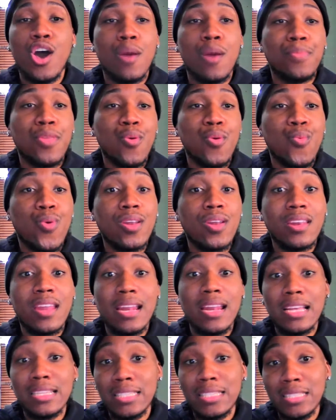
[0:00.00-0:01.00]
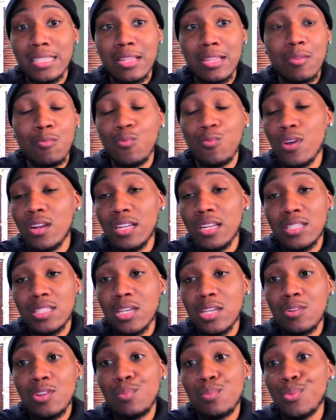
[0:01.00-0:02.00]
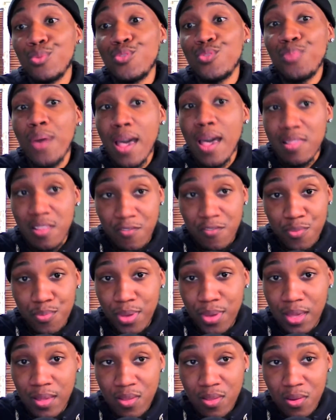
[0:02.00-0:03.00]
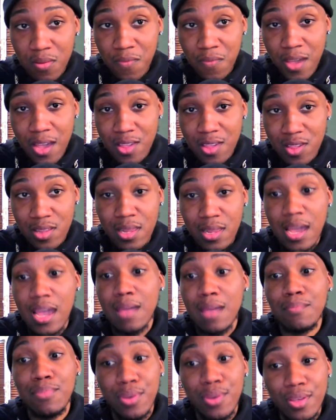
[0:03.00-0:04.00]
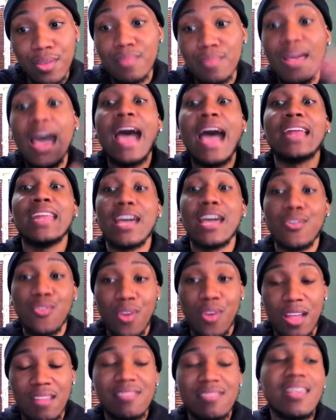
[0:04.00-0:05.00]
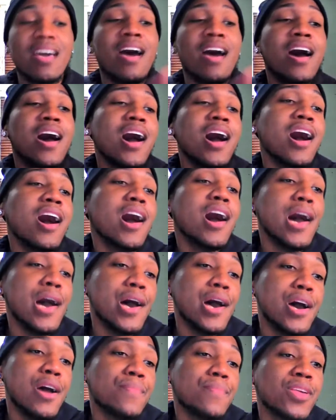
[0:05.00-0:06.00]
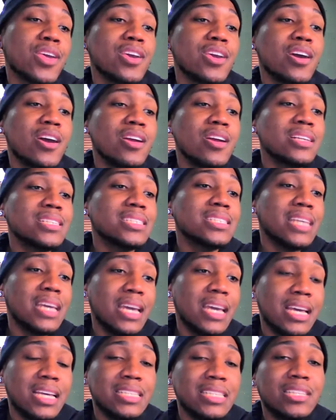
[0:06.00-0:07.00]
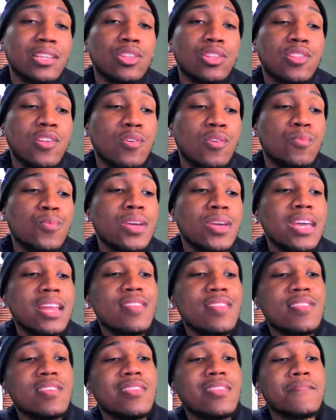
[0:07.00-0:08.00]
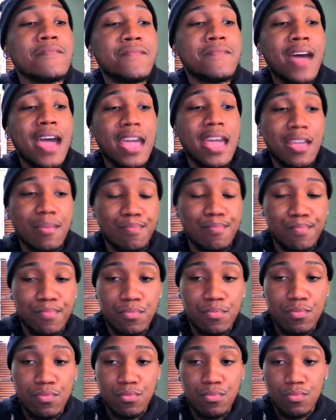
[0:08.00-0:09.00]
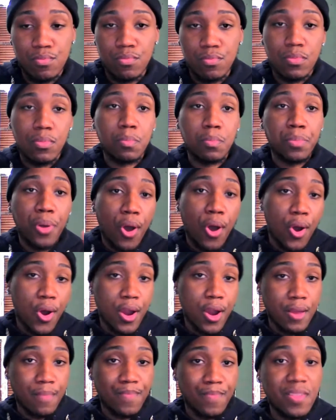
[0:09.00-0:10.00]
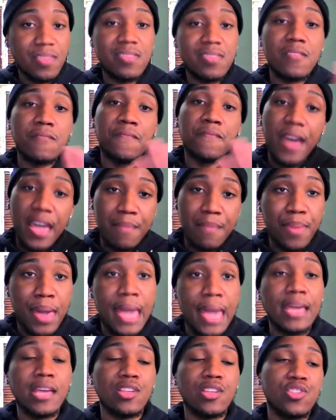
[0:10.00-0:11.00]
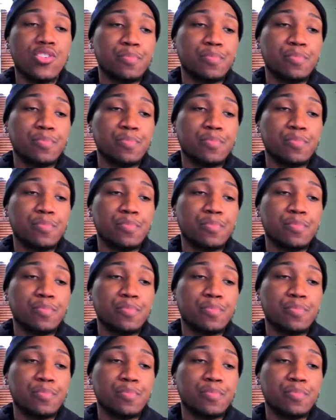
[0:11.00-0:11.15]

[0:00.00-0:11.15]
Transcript: they weren't the necess- they weren't necessarily the most positive opinions on the fashion line, but I digress. Um, Keiarna says, so we get into the fight part. This is the fight package.